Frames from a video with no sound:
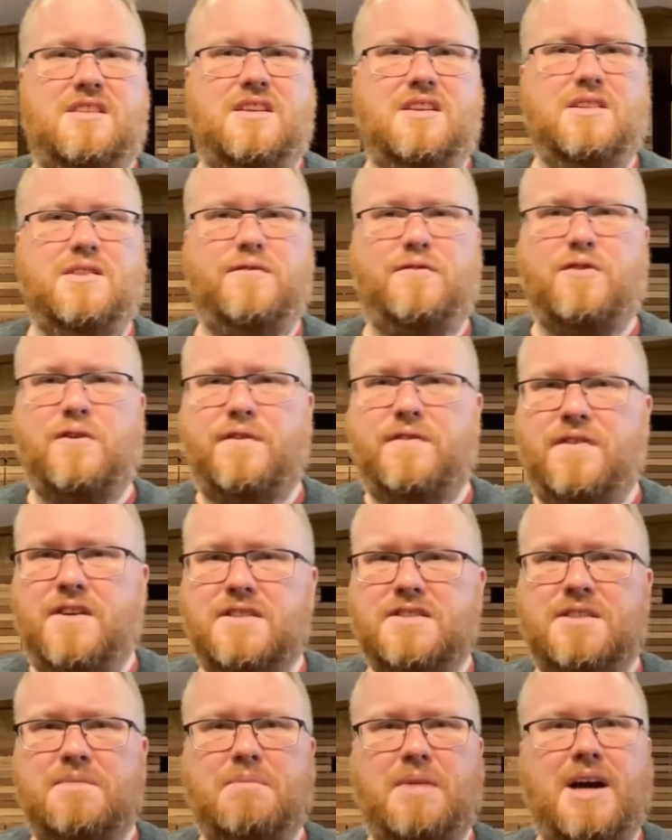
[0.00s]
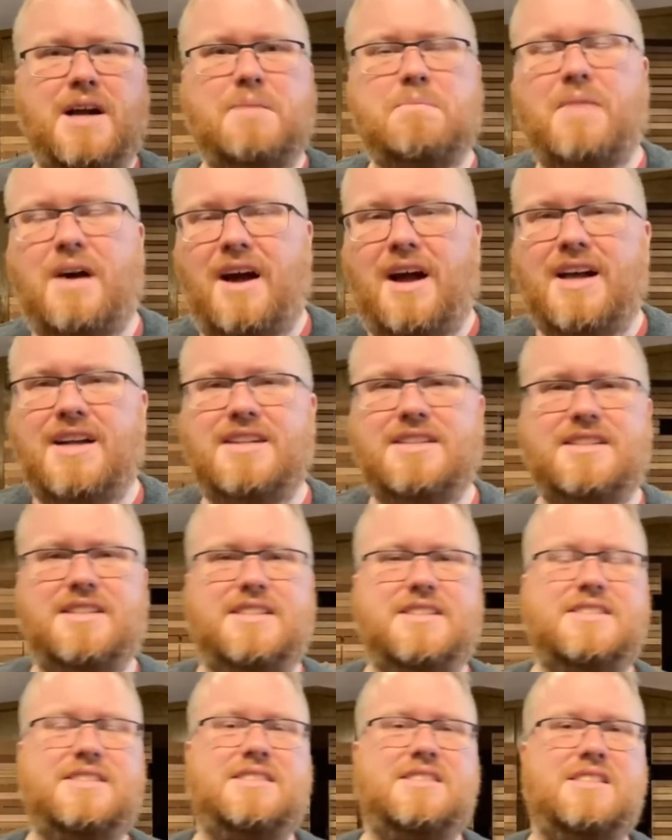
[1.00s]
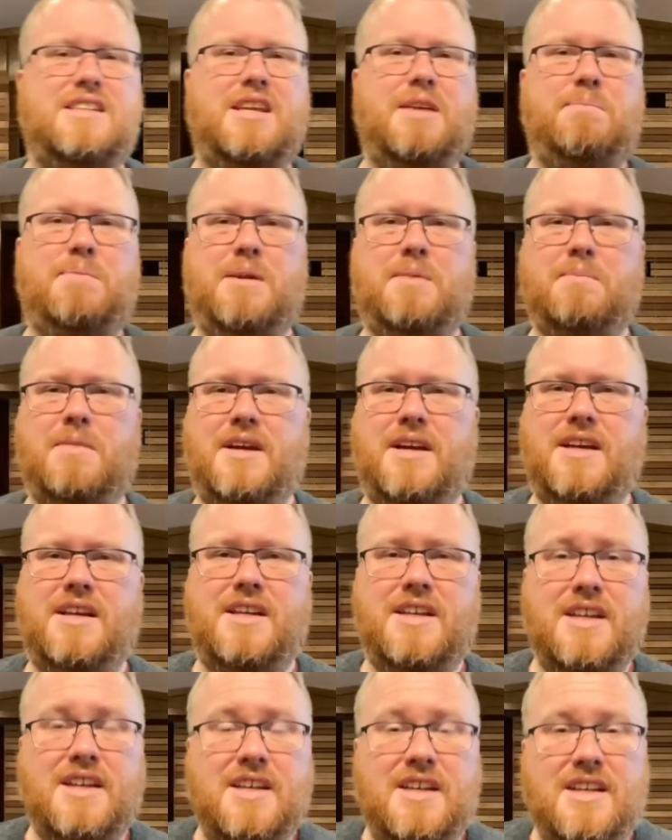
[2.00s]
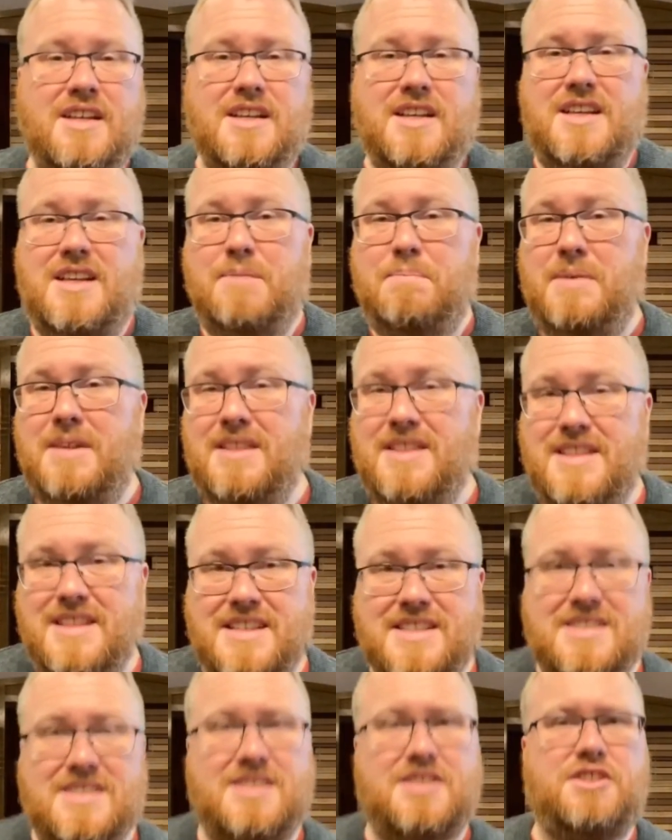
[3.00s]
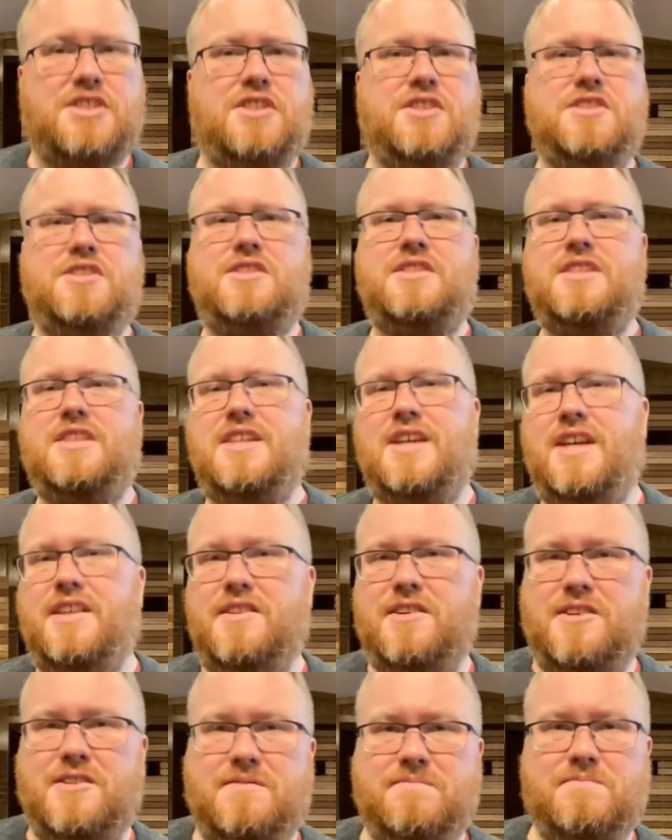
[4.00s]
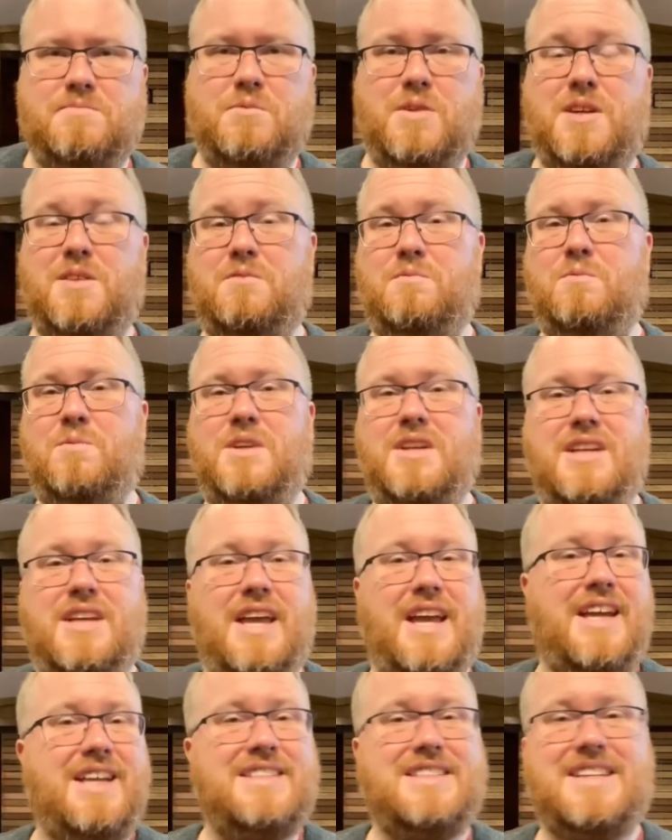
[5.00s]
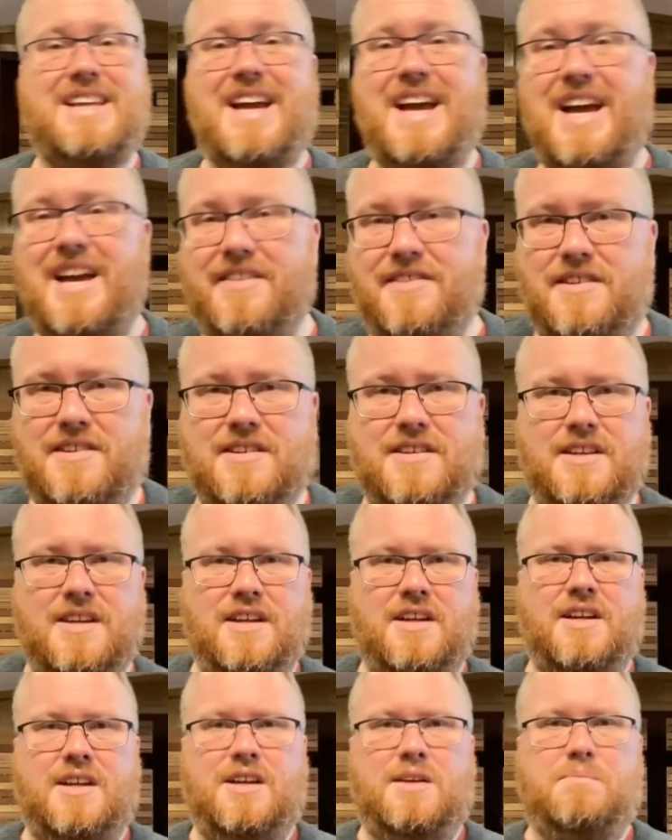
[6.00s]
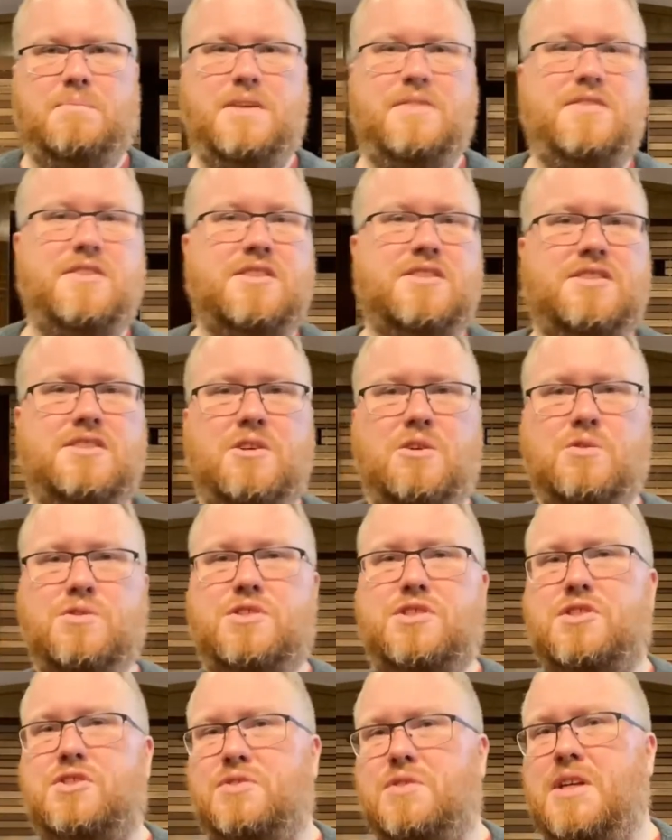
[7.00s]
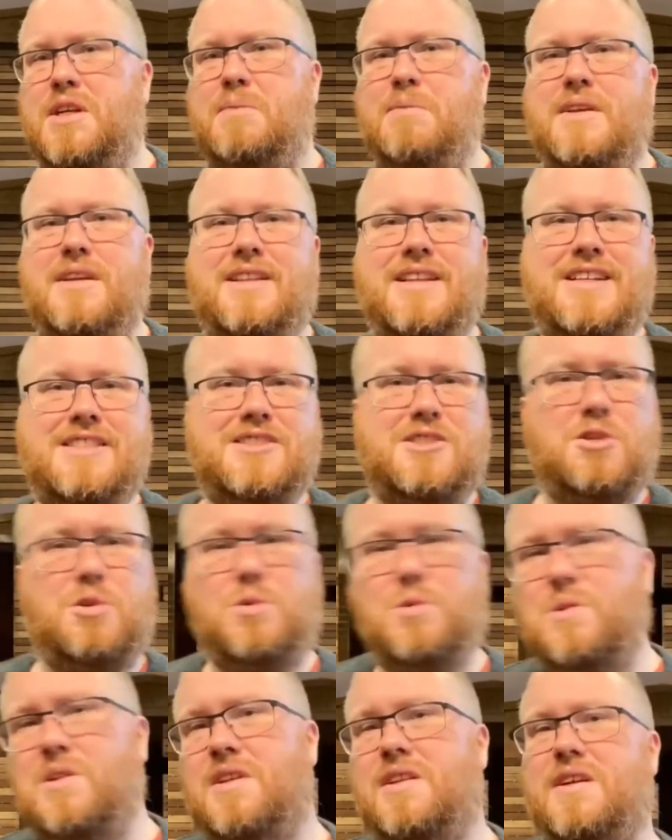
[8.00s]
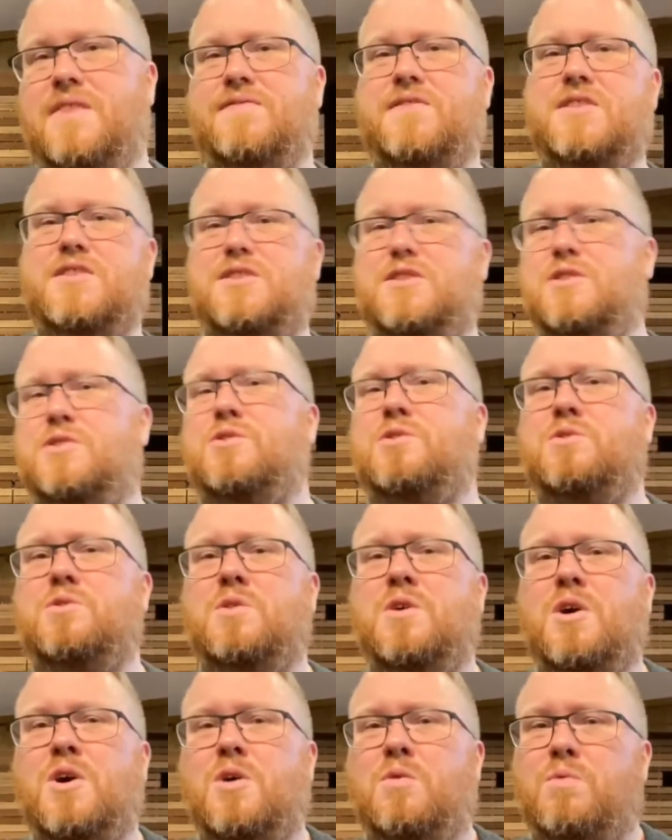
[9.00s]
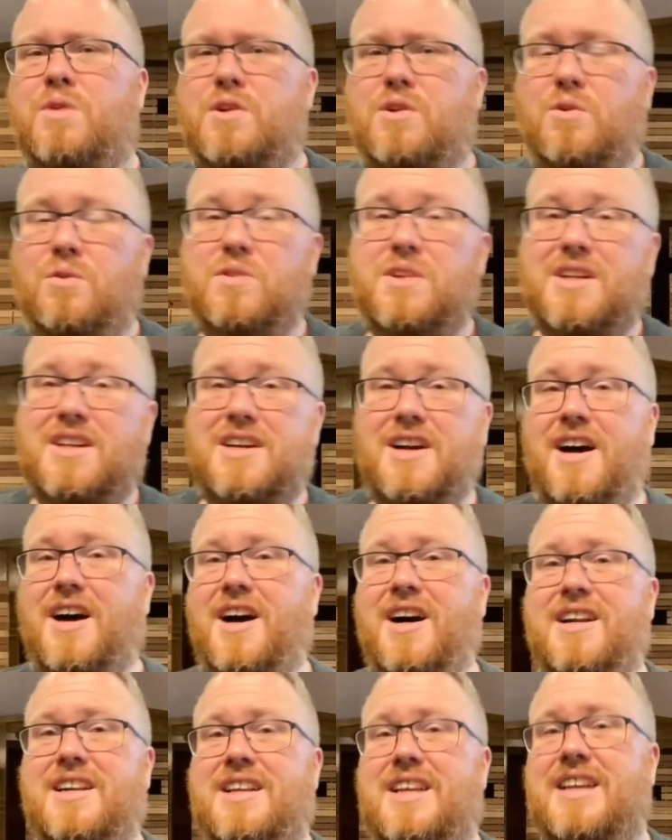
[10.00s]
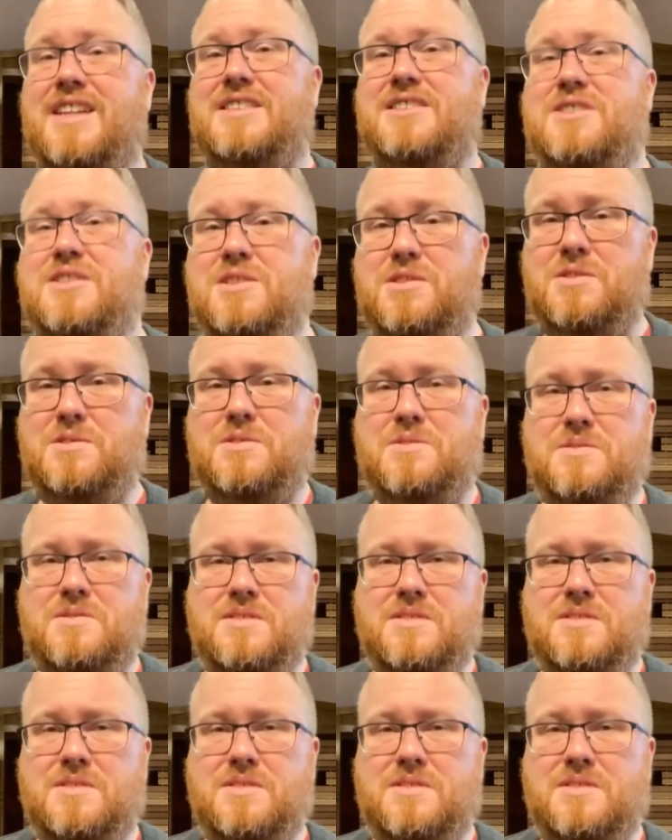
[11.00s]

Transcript: the forefront of my mind is keeping this church together when we can't gather. But there's no streaming that's cool enough to do what only God can do.